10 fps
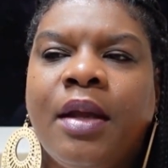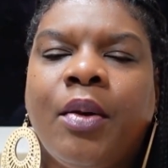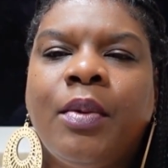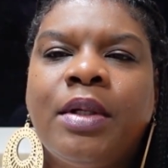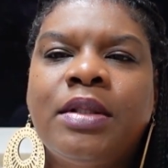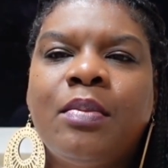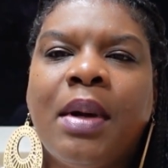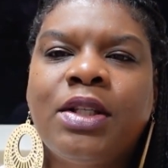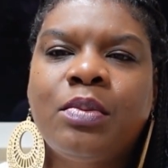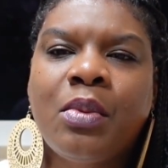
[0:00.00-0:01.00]
there was
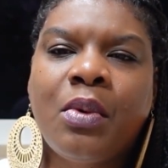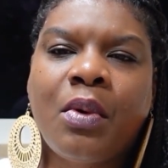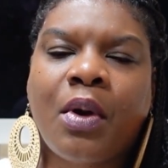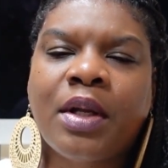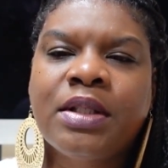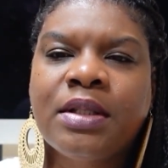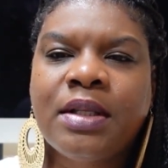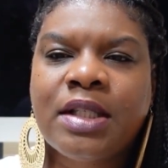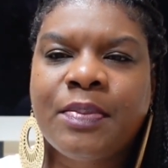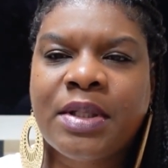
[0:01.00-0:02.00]
much more to
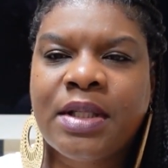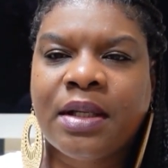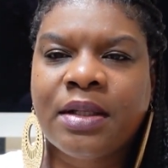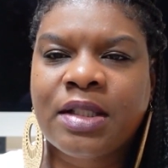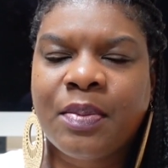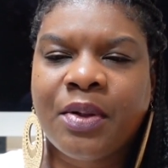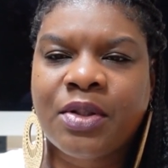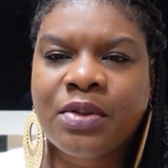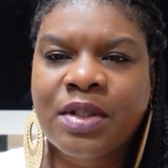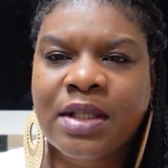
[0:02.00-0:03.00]
this particular
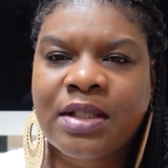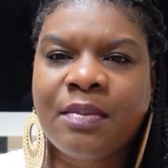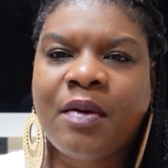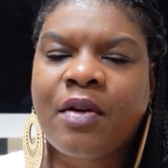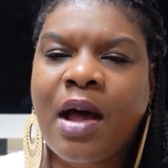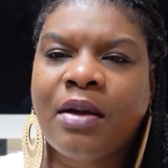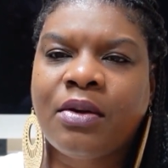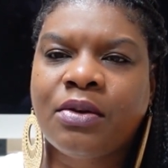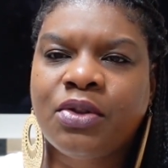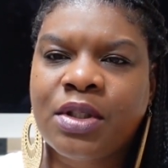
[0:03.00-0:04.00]
spiritual system of
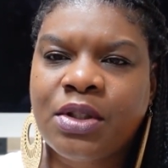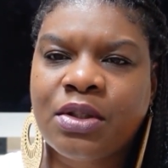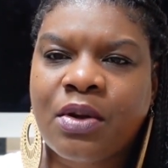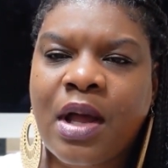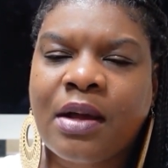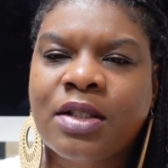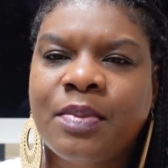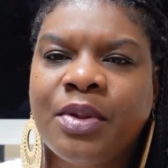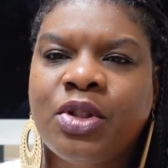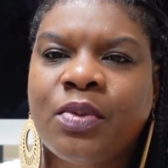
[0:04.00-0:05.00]
Congo, traditional Kongo
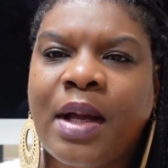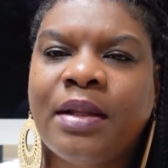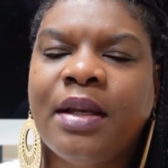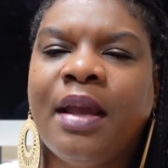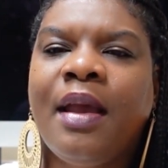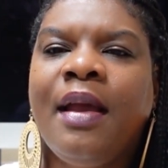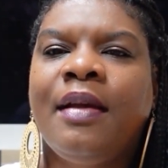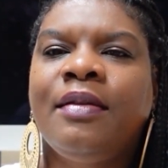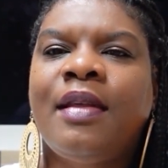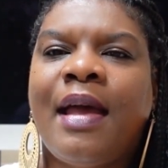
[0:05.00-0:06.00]
spirituality,
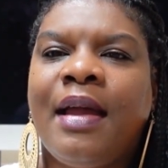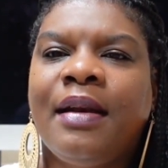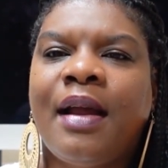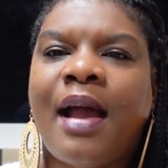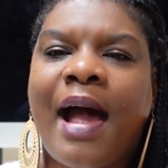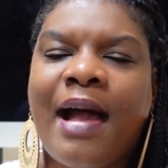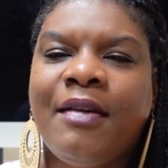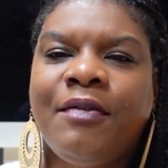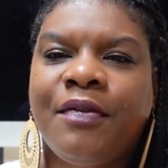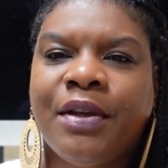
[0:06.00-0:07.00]
that
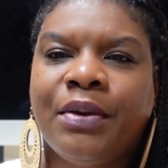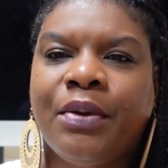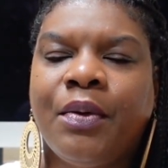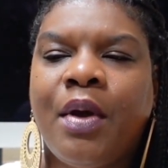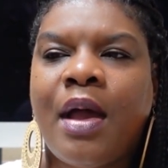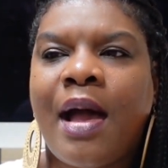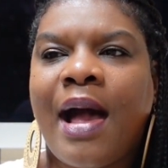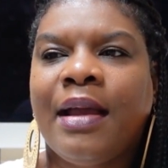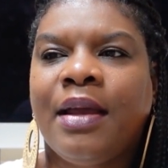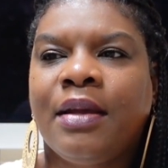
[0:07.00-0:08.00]
I feel
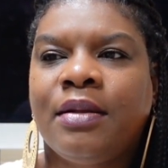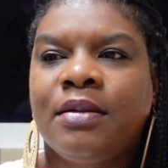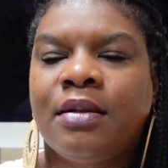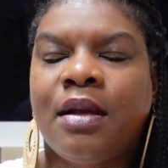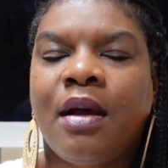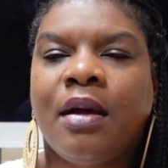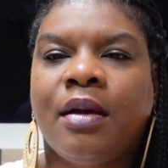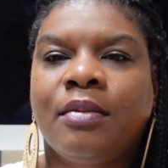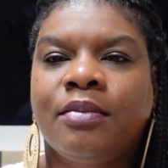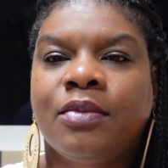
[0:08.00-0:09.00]
I can
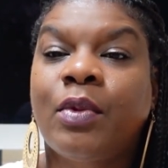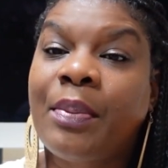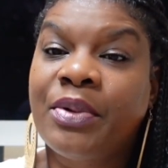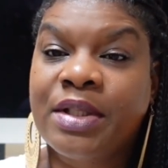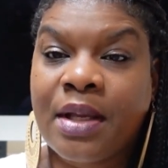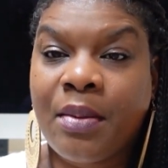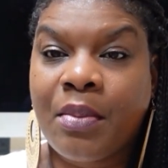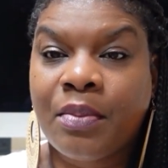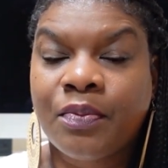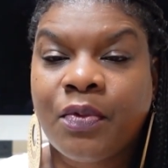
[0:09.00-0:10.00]
represent
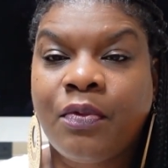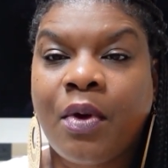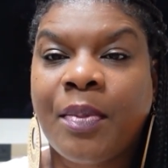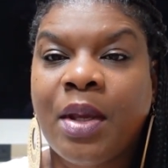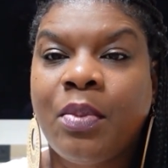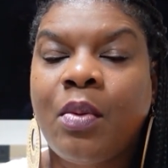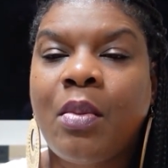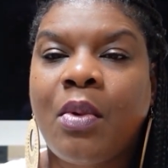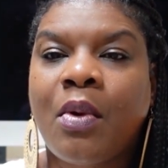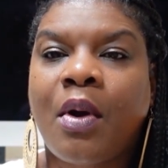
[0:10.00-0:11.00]
for people
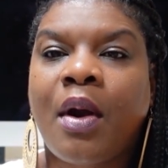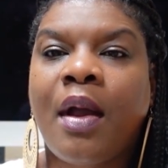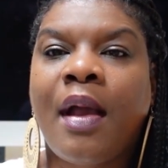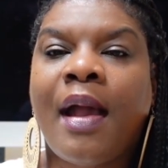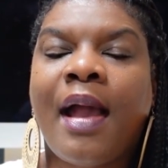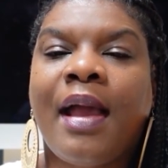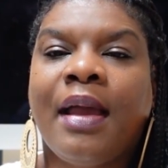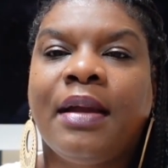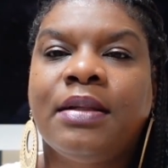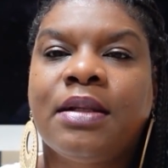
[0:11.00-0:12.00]
more
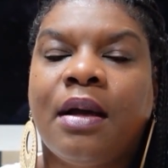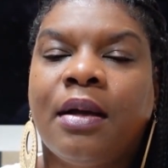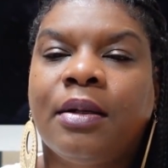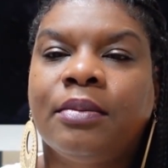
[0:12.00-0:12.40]
and